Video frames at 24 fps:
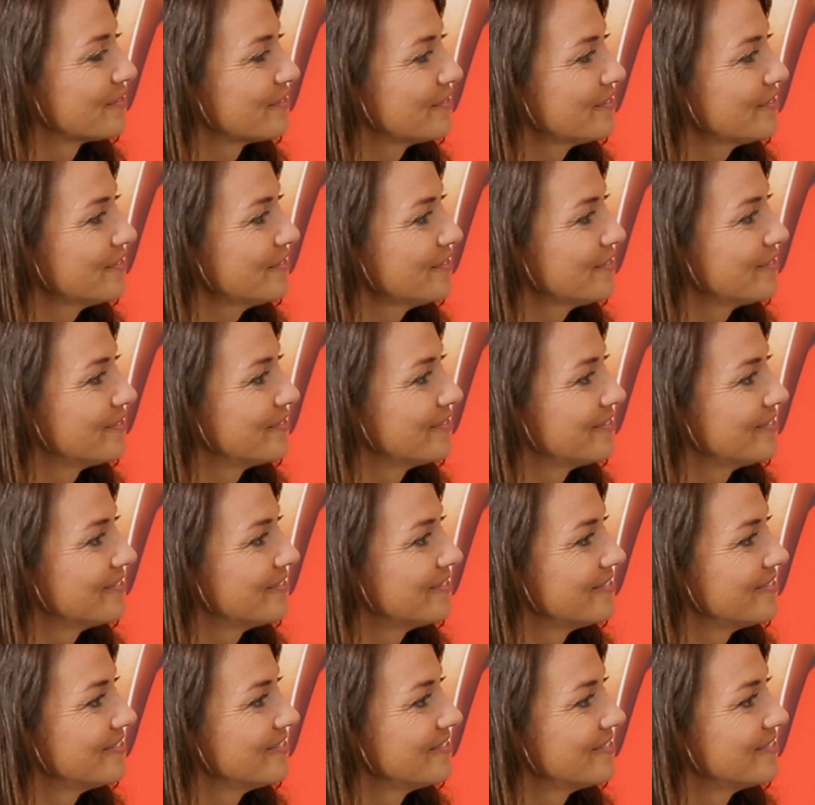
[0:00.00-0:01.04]

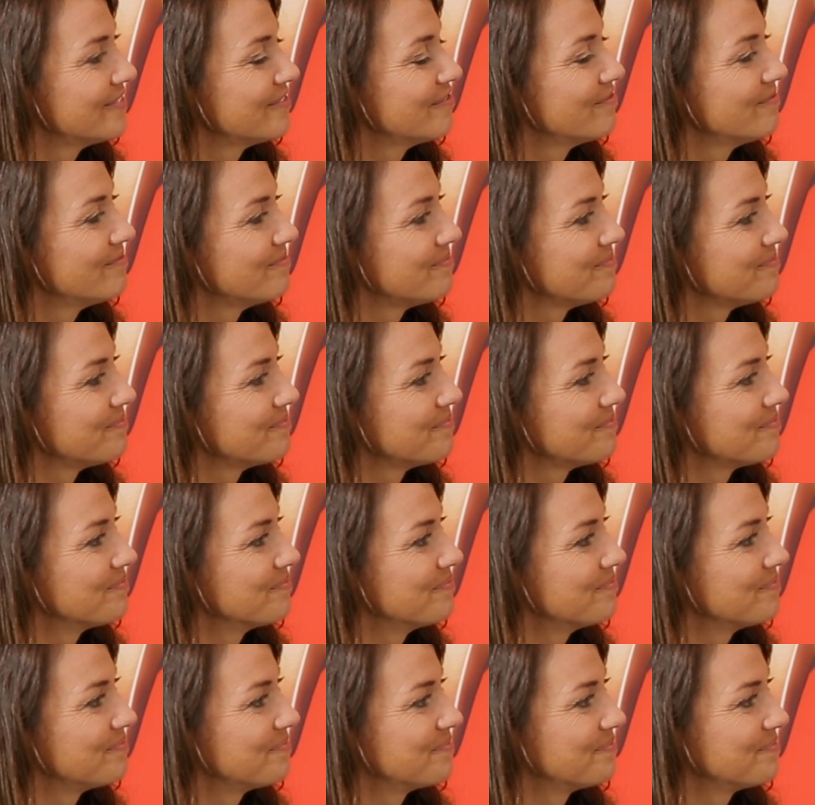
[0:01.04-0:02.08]

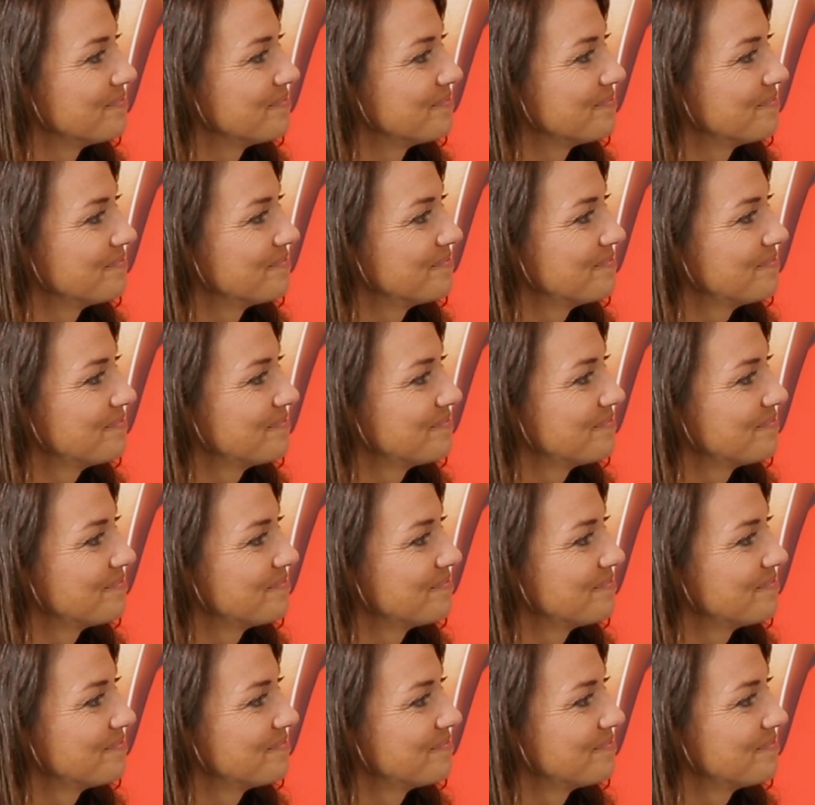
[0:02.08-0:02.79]
(not speaking)